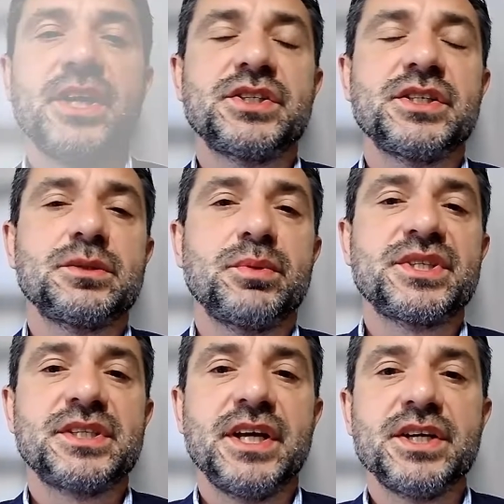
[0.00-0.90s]
Patients
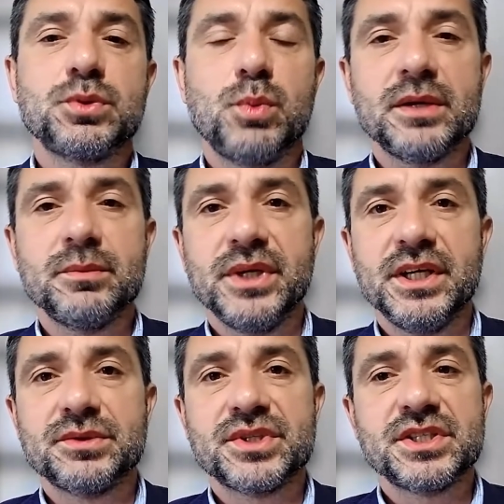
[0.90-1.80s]
with stage
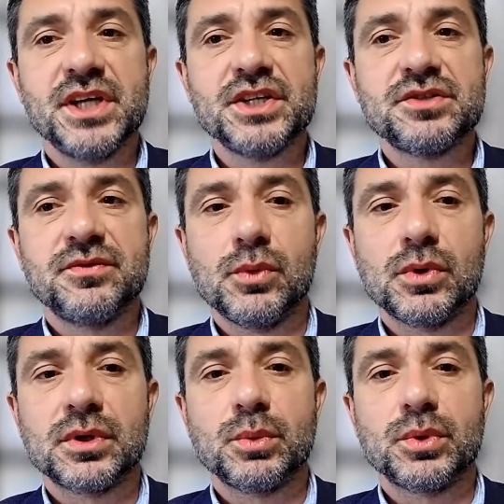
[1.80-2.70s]
1B to stage
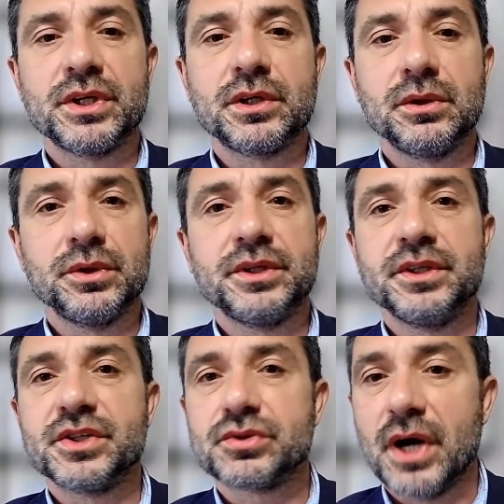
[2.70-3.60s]
4 were included
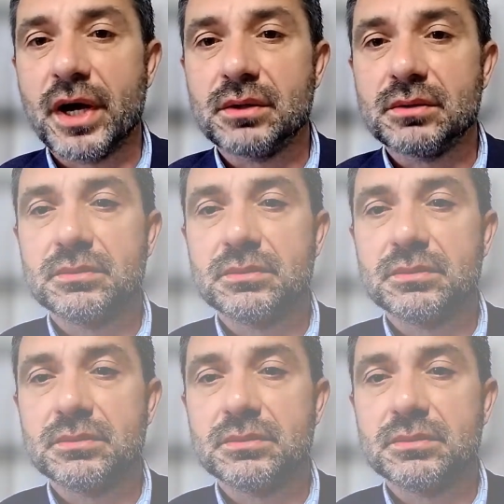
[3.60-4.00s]
in the trial.